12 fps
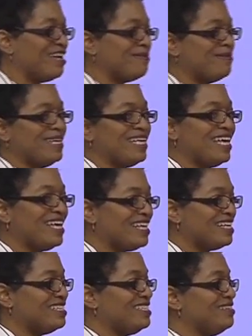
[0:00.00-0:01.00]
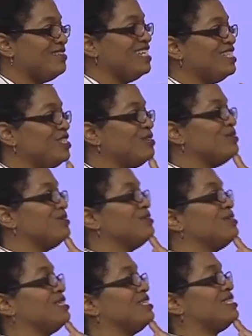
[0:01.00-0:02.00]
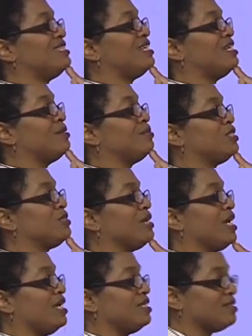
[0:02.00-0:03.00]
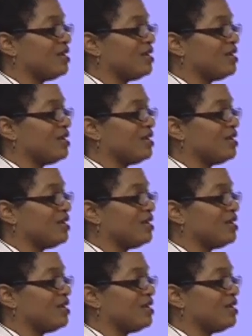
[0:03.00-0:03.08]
Because you need to sit up straight.